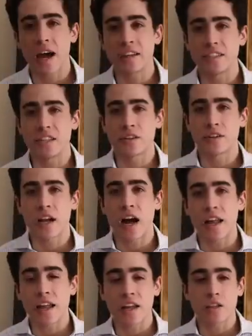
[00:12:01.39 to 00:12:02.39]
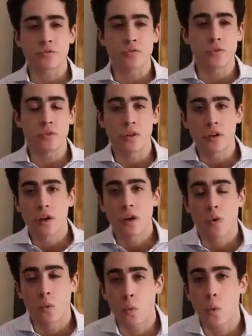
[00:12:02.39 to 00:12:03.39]
high dairy, high egg food,
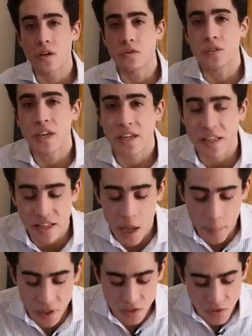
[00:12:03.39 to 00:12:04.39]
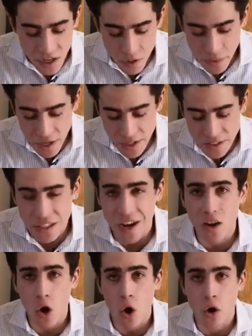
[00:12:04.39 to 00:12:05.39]
when you take in that much vitamin A, it's
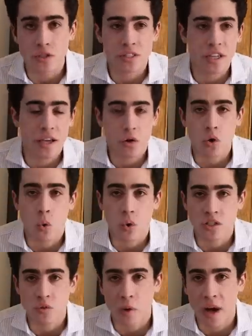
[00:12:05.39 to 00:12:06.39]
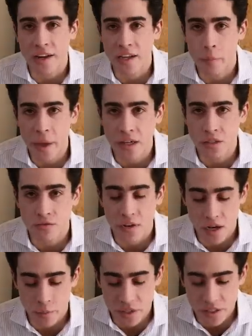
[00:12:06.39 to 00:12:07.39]
kind of hard to get a corresponding amount of
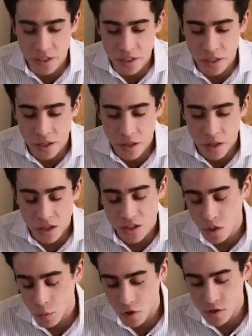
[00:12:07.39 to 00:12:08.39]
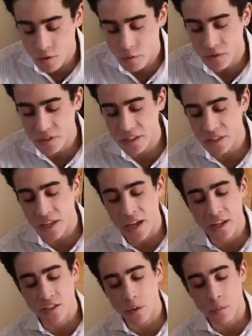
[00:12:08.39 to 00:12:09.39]
vitamin D. So most people need to
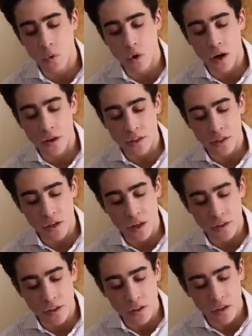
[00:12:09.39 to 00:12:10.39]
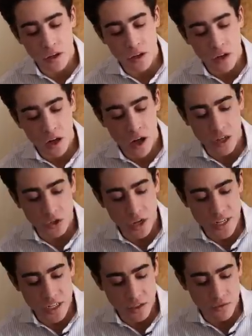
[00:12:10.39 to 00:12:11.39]
catch up more on the on the
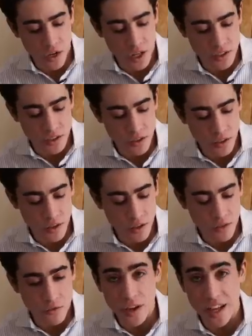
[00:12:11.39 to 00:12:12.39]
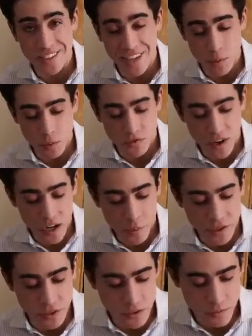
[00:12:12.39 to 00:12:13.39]
contrasting fats, fat soluble
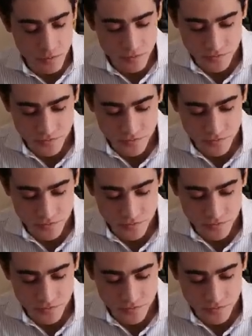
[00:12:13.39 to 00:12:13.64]
vitamins.